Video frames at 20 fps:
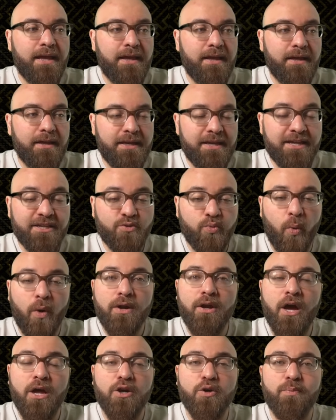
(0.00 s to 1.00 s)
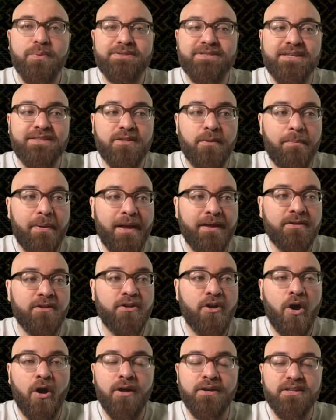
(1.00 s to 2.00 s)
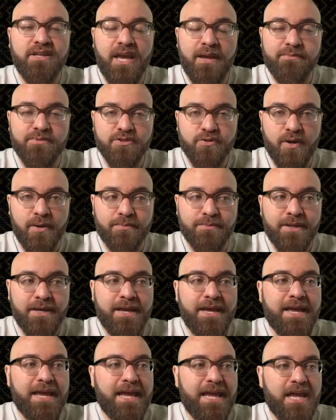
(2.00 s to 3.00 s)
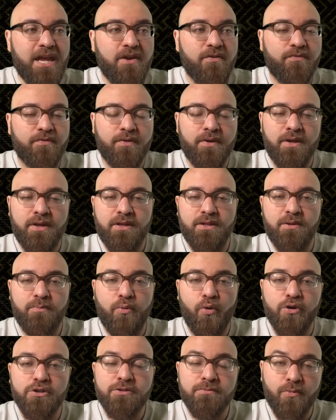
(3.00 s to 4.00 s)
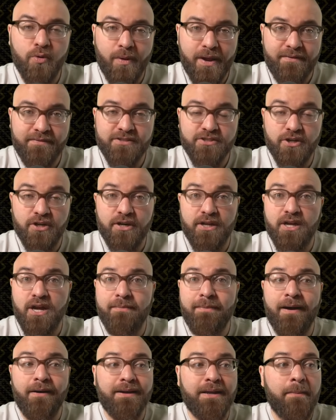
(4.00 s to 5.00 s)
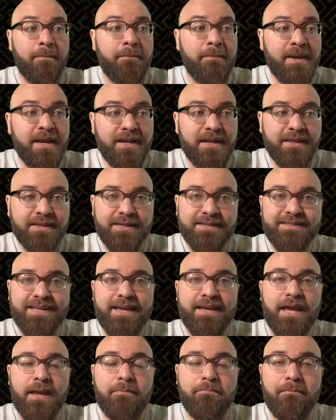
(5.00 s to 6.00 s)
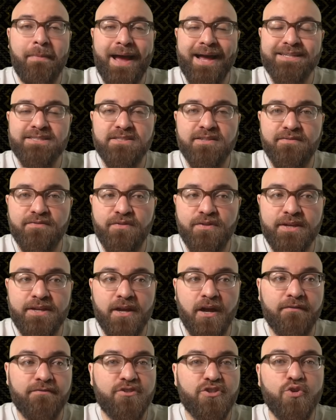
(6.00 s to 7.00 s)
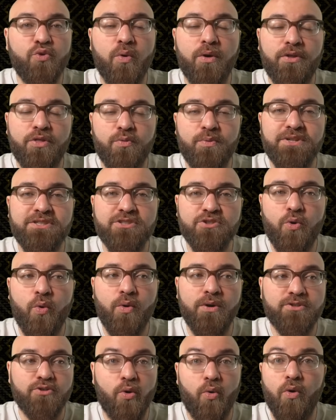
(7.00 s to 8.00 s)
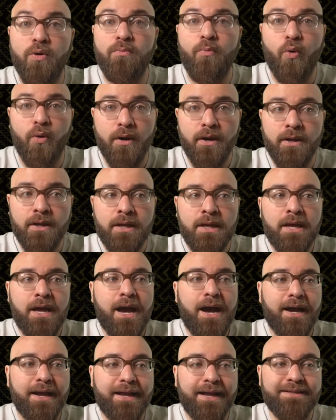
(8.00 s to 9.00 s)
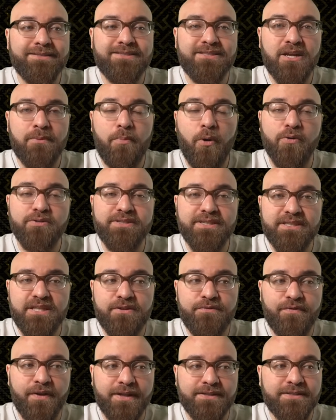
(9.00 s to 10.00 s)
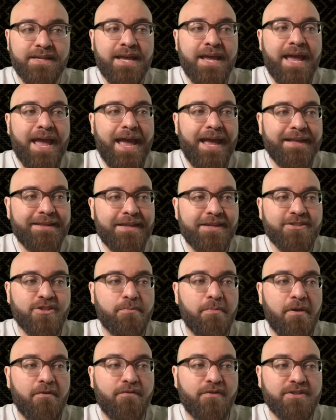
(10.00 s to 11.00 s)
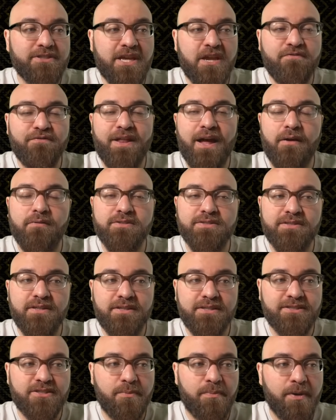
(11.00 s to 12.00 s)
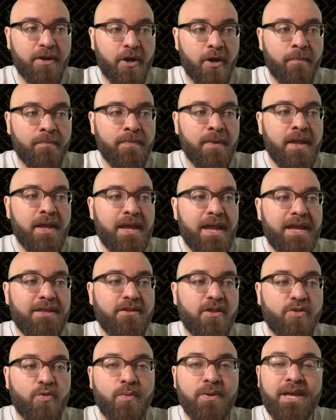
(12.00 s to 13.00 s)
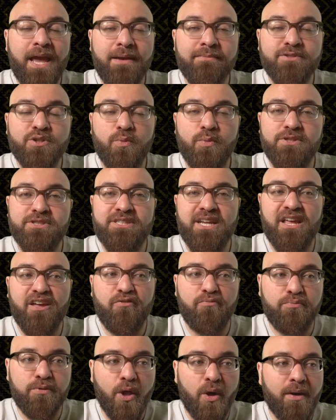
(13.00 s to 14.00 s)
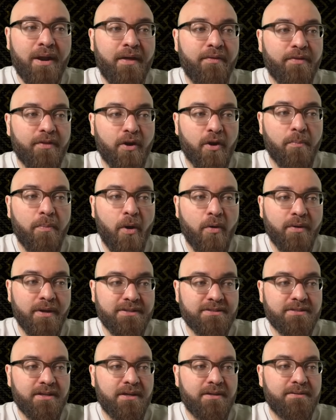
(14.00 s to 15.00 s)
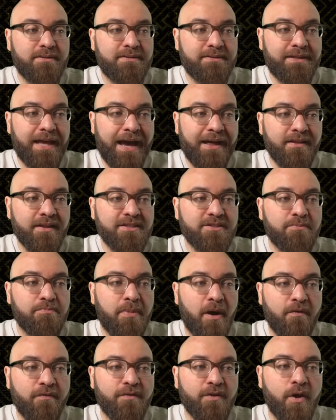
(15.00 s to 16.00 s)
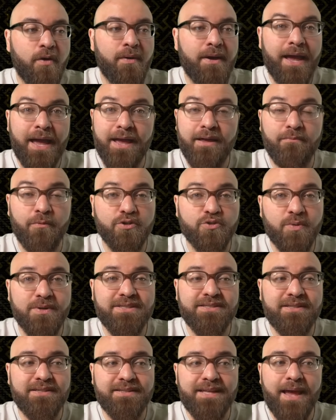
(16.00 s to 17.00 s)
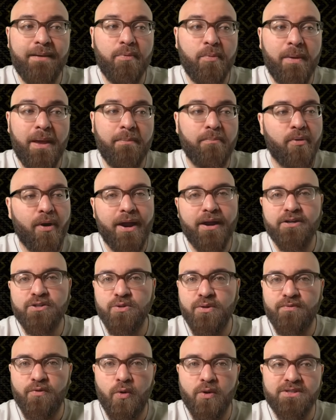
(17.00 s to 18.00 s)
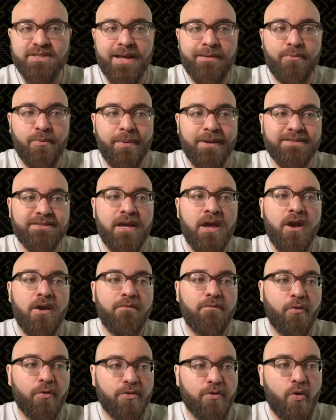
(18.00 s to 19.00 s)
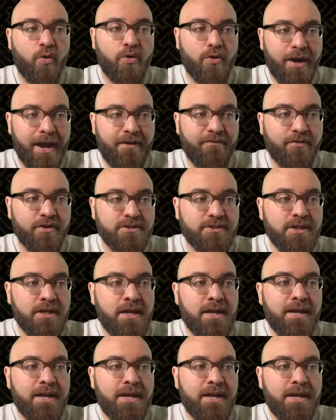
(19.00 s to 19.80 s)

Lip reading: He is 100% dependent on game script. If the Baltimore Ravens are going to come out and immediately take a massive lead of two or three scores or more against an opposing defense, anticipate for Zay Flowers to disappear. In the three games in which they have blown out their opponents, Dallas, Buffalo, and most recently Tampa Bay, prior to, of course, Tampa Bay's fourth quarter efforts,